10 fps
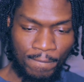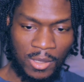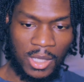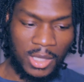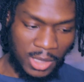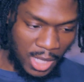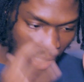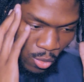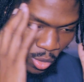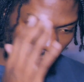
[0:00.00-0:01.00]
because
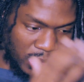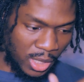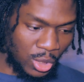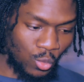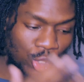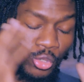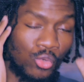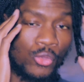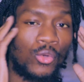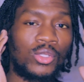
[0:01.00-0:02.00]
they went against what
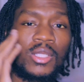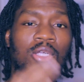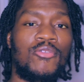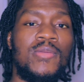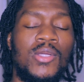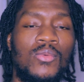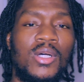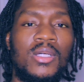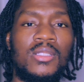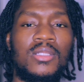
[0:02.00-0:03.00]
you thought the agreement
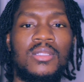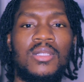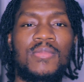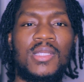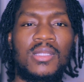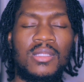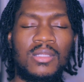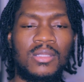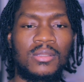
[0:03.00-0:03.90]
was. You know what I'm saying?